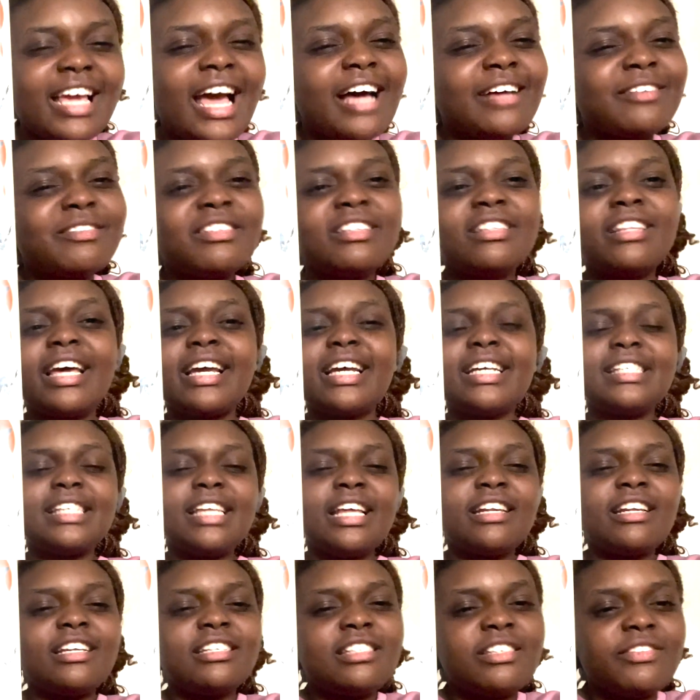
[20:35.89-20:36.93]
Yeah, like I
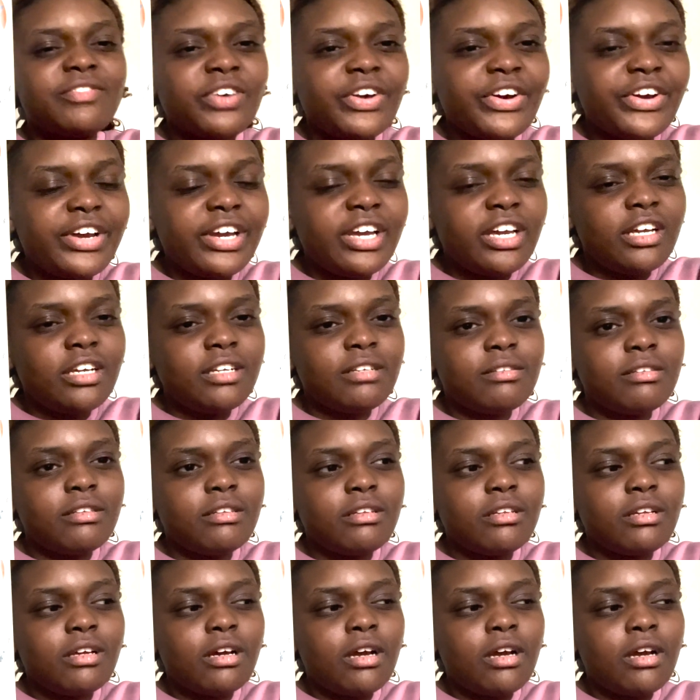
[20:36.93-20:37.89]
said, it's a very